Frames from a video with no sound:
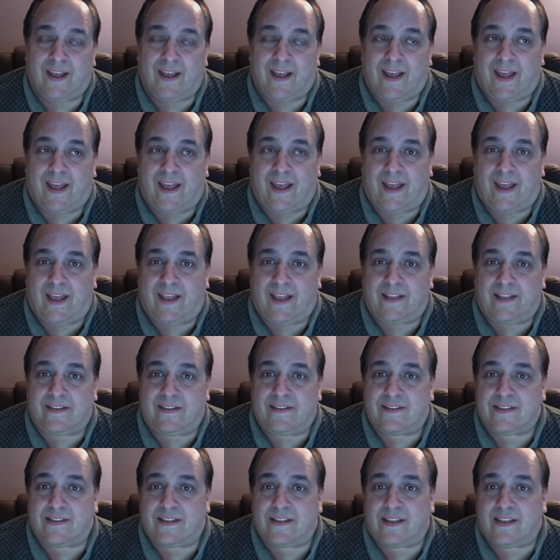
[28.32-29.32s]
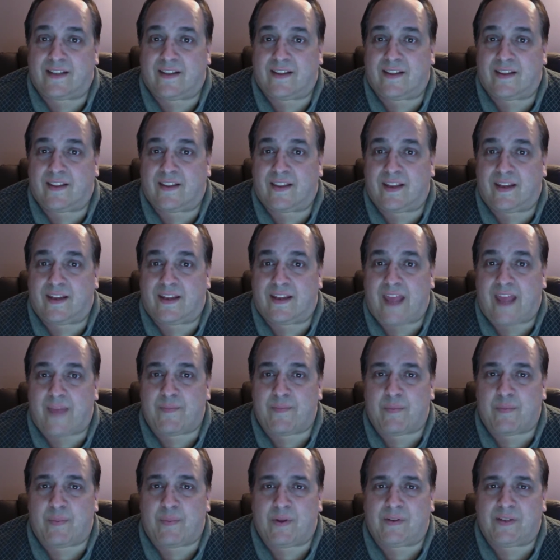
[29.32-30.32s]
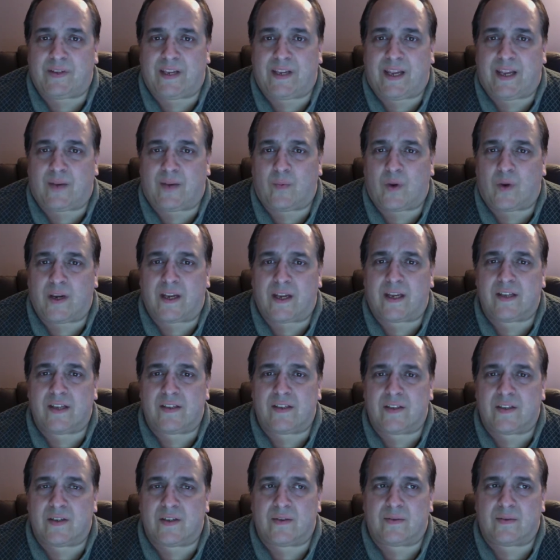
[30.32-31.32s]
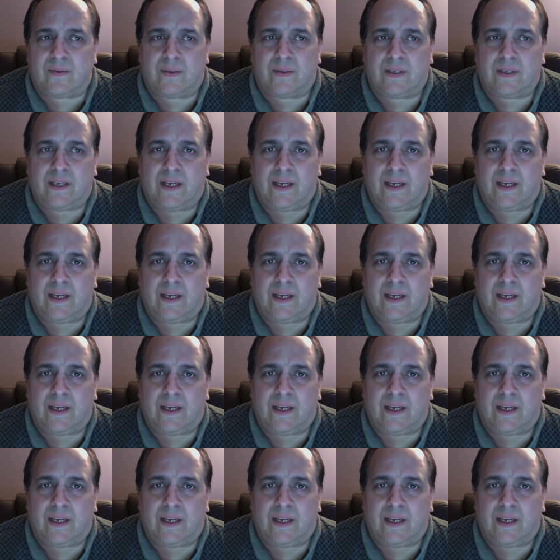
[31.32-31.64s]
And the capability and what it could do,